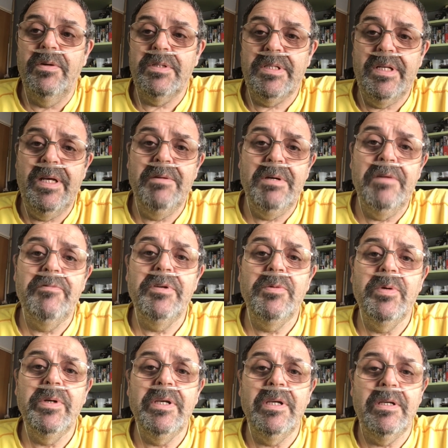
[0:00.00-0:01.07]
it out every
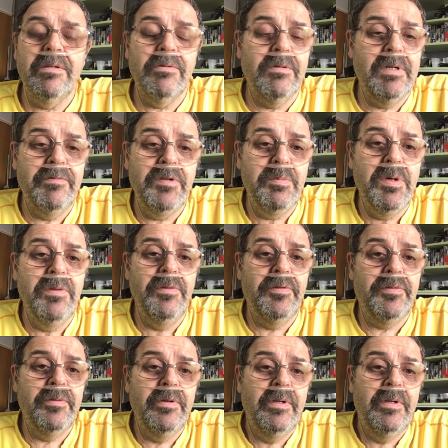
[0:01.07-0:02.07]
week or every month,